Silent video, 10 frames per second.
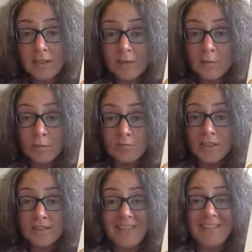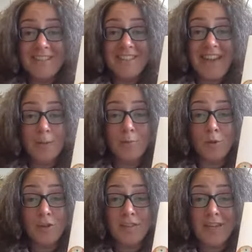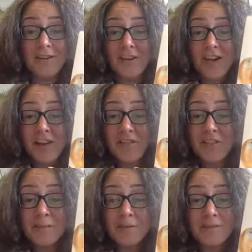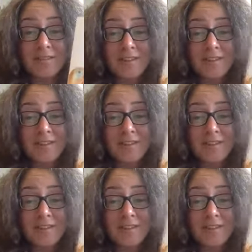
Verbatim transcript: I've written nearly 10 books now, and this one,